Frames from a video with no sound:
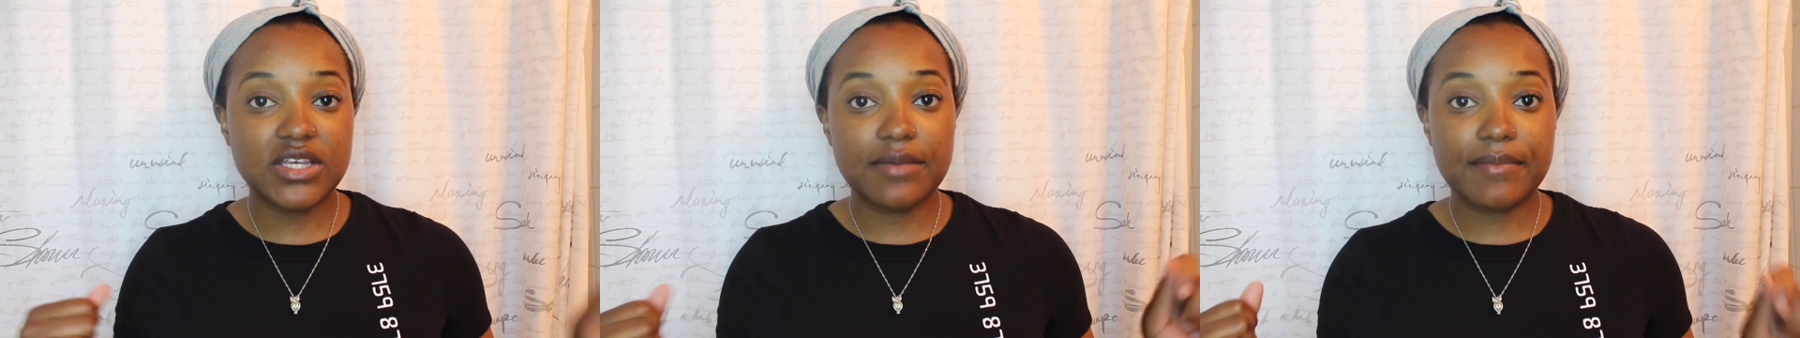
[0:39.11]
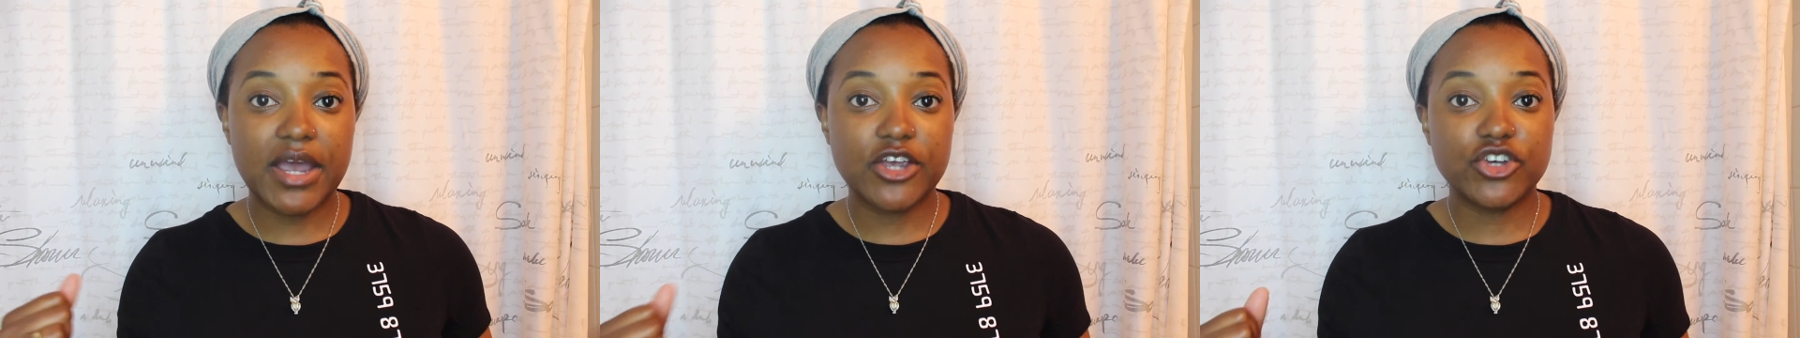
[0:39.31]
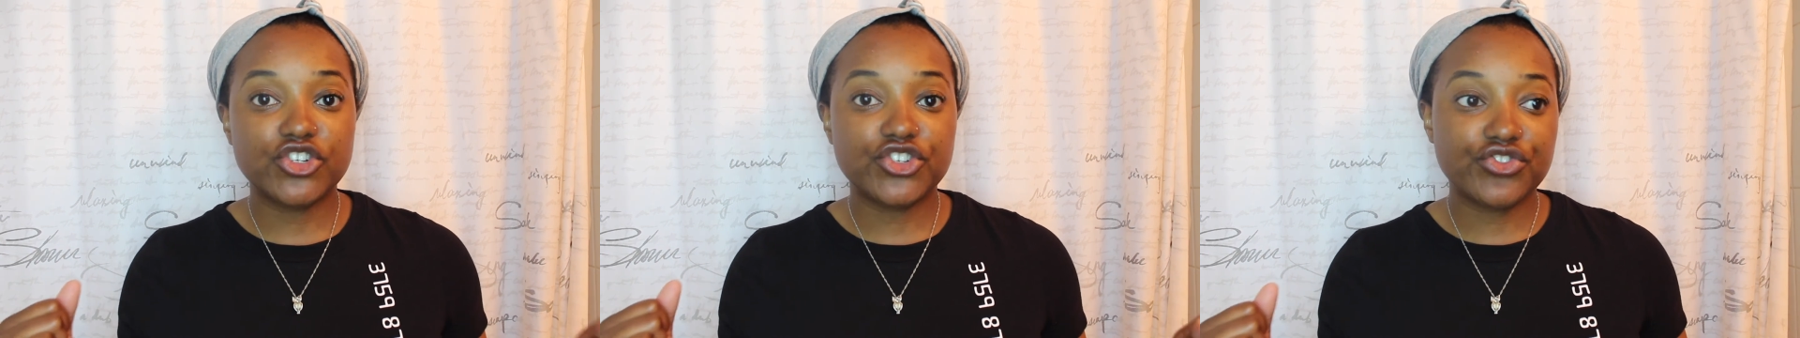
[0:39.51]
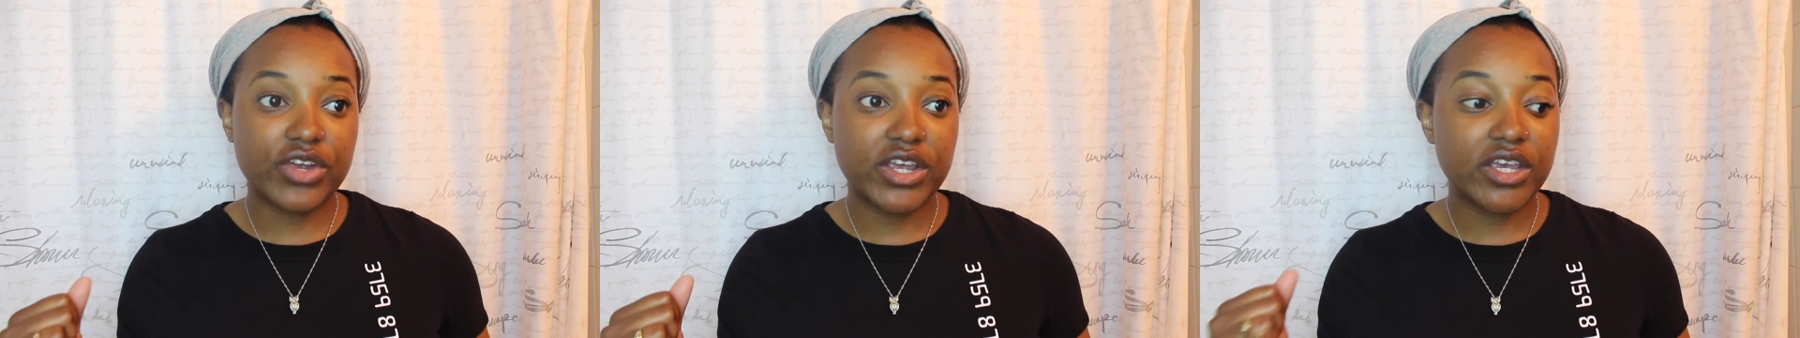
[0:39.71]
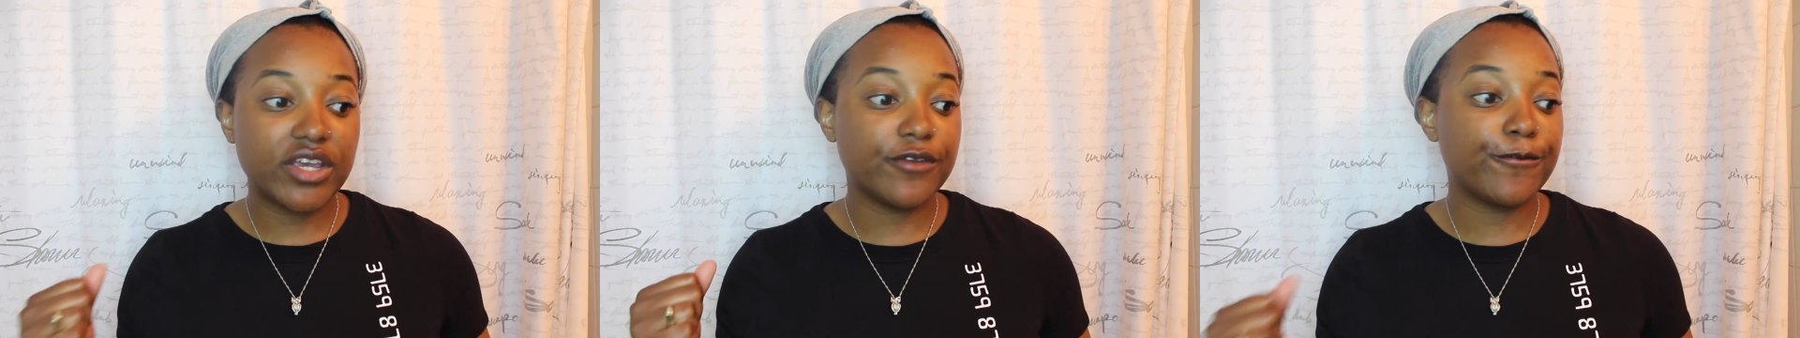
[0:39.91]
to get my hair
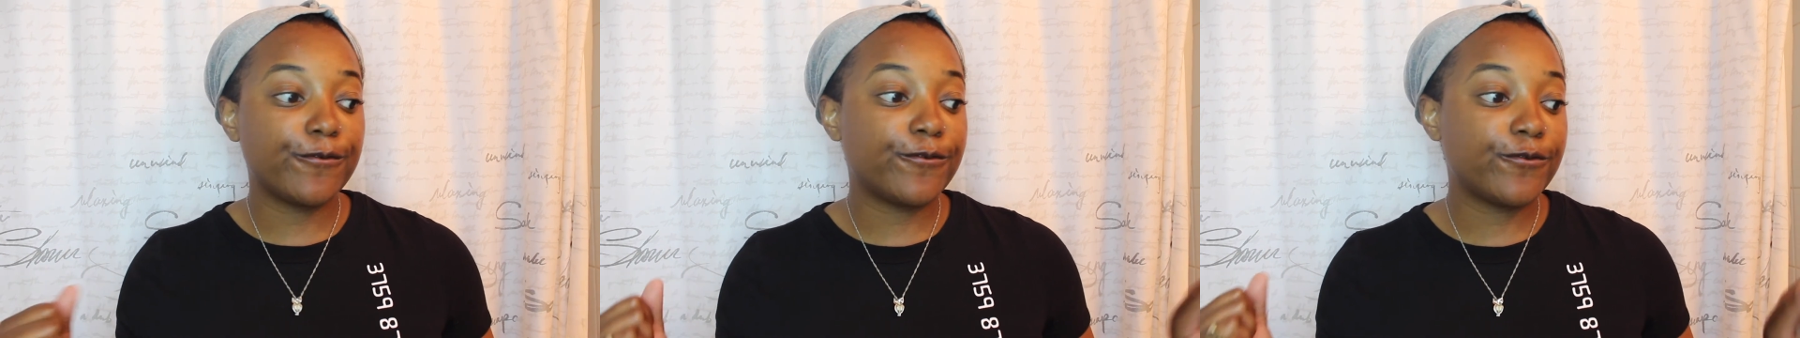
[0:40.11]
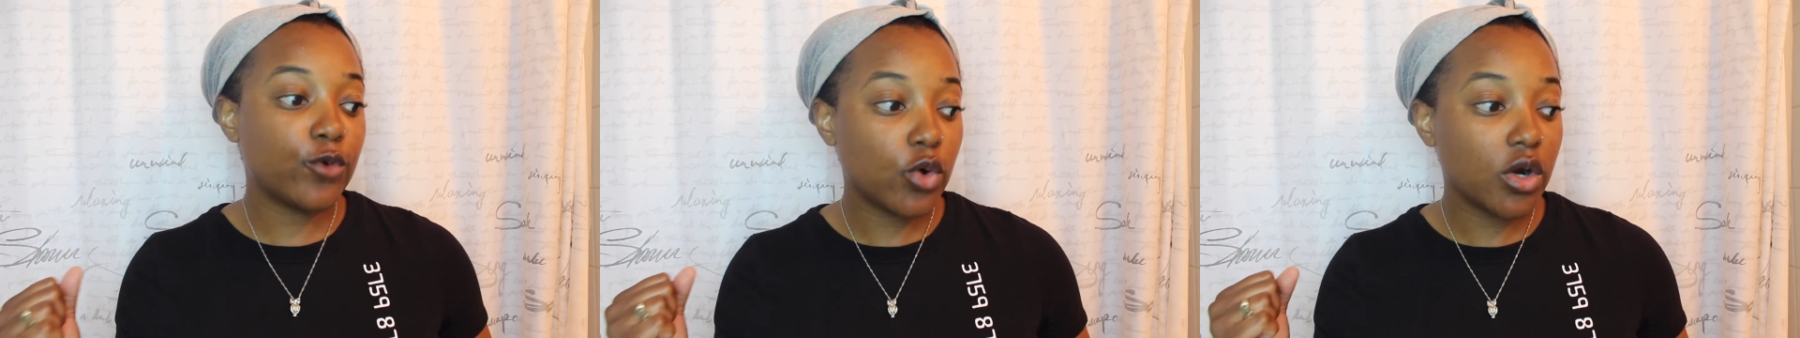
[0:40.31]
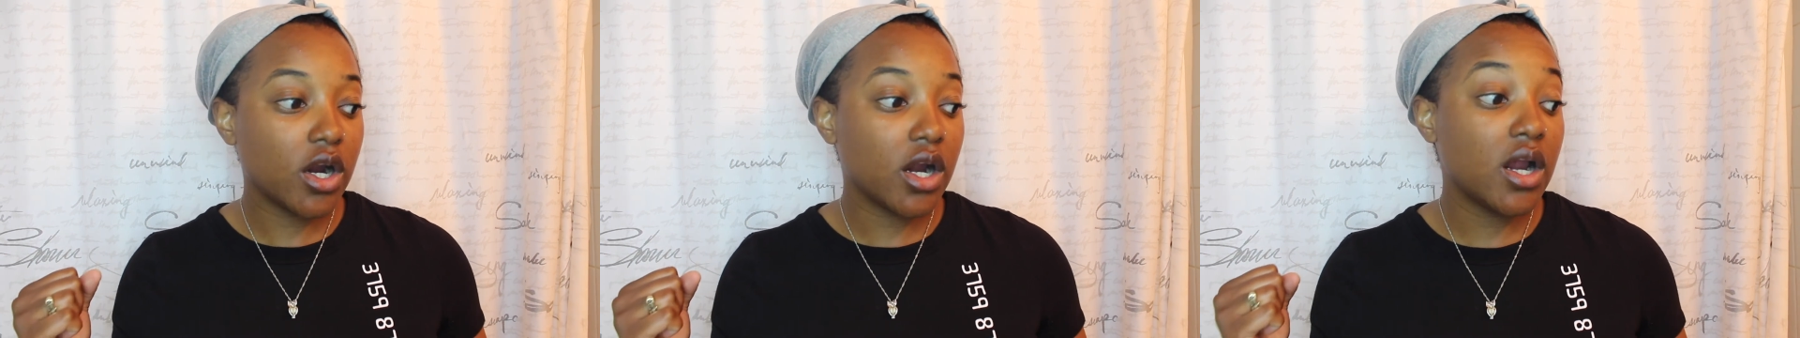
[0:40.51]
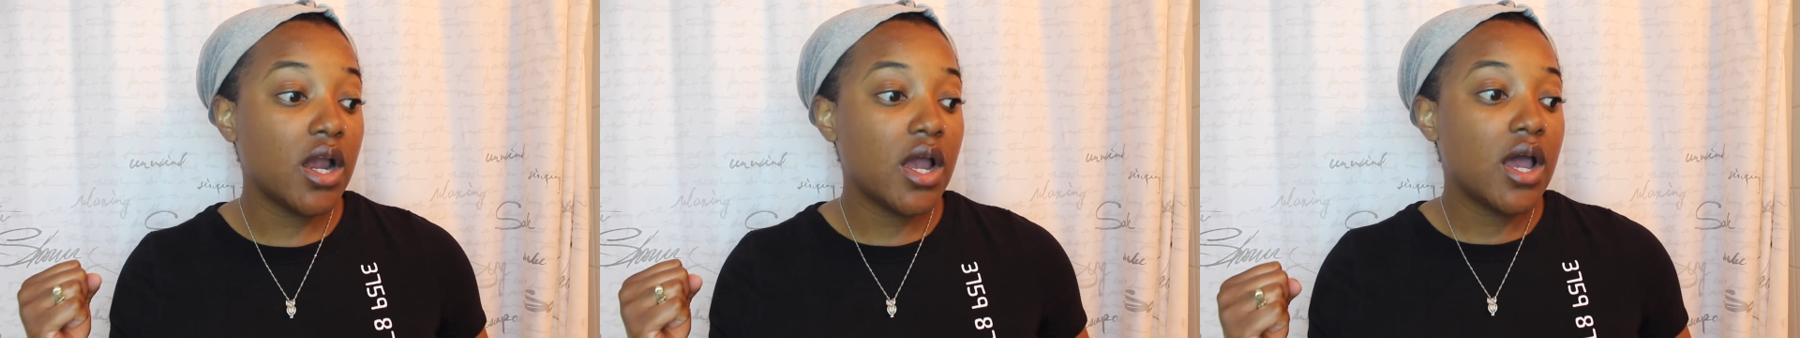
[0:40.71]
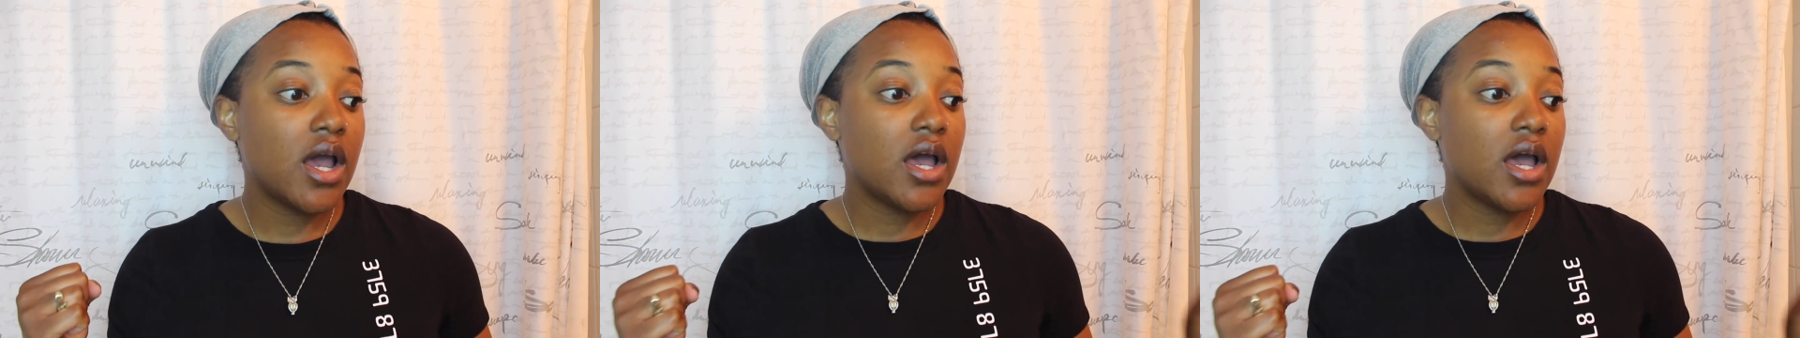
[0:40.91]
straight in for